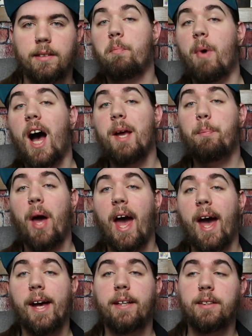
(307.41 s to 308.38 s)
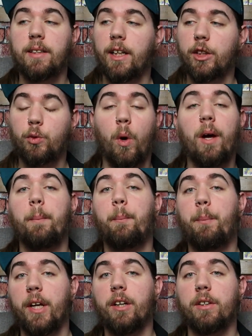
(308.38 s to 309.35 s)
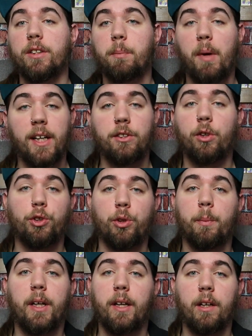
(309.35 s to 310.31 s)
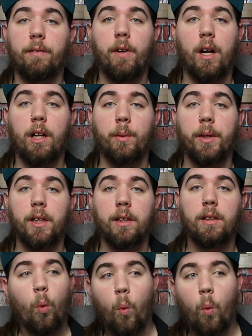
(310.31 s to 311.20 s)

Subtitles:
My past is what built my social media following.